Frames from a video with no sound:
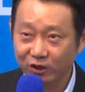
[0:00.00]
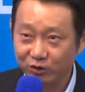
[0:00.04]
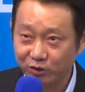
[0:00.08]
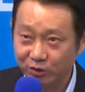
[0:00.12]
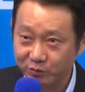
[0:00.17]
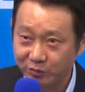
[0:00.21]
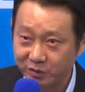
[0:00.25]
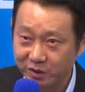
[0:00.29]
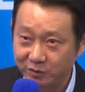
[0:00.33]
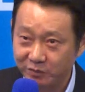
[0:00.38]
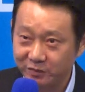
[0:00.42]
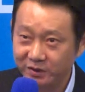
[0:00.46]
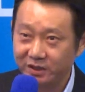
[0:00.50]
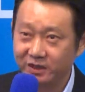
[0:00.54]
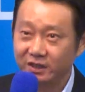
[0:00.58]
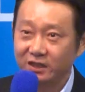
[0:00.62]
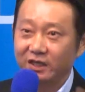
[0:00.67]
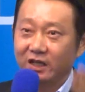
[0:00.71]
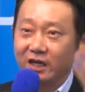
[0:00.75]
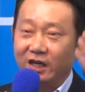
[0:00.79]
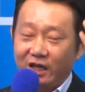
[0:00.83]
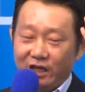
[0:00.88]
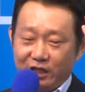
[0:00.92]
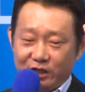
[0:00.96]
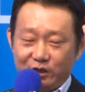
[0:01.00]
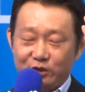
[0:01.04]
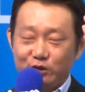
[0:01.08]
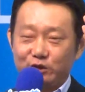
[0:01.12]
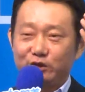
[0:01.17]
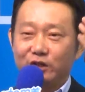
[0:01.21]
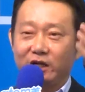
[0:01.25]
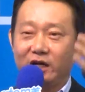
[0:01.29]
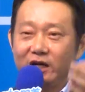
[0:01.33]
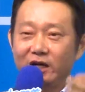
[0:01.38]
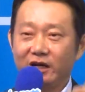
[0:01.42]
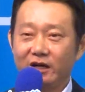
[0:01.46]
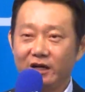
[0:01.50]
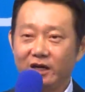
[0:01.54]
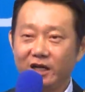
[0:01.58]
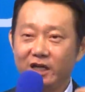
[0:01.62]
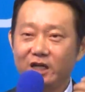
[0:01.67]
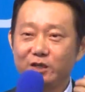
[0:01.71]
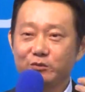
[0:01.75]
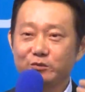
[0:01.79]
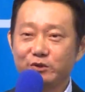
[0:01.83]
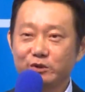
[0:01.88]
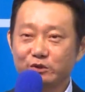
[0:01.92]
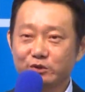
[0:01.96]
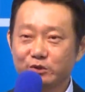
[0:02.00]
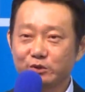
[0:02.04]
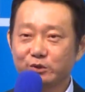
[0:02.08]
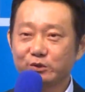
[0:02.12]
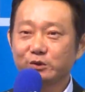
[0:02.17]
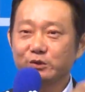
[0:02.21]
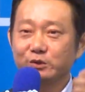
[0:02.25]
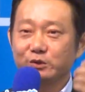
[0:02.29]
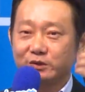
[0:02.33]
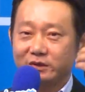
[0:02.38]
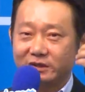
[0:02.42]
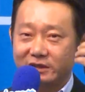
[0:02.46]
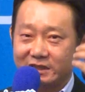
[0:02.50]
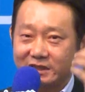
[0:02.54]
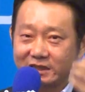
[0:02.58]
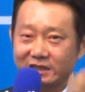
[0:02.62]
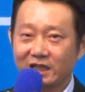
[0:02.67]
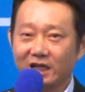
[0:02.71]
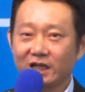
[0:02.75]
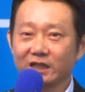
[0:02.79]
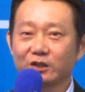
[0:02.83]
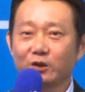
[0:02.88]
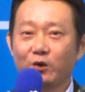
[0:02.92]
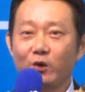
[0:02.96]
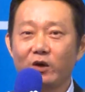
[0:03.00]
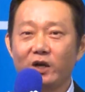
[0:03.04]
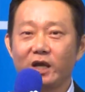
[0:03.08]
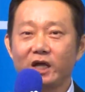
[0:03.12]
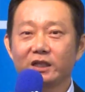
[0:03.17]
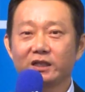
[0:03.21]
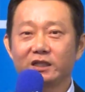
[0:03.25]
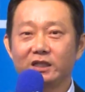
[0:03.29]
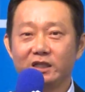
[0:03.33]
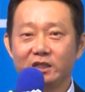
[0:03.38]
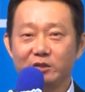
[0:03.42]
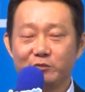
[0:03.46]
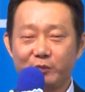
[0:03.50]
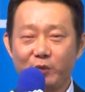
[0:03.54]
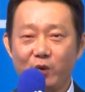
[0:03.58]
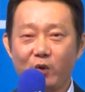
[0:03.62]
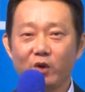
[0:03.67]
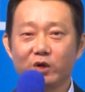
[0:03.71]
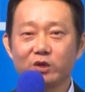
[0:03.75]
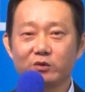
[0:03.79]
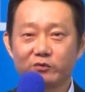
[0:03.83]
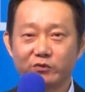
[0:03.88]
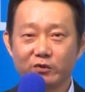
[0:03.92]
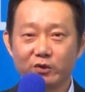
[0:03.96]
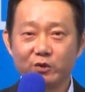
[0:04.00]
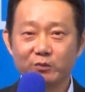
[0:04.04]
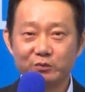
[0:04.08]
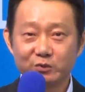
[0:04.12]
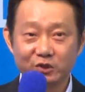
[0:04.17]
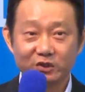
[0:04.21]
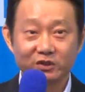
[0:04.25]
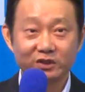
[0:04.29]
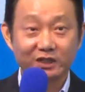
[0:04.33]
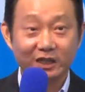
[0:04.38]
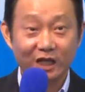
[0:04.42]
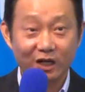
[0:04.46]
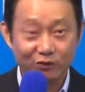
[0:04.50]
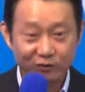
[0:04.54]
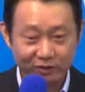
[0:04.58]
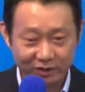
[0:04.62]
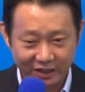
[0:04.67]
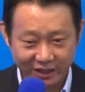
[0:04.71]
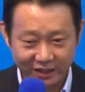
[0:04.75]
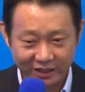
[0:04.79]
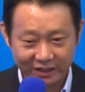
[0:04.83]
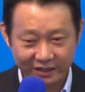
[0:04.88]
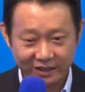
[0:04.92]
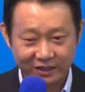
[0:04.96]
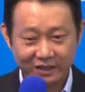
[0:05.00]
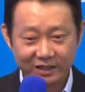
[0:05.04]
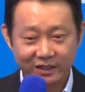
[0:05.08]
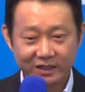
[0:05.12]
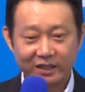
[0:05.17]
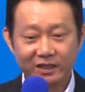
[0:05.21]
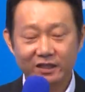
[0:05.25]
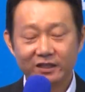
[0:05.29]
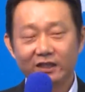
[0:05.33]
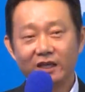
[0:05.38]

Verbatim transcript: 10,000 PV, you are able to start collecting points from your downline.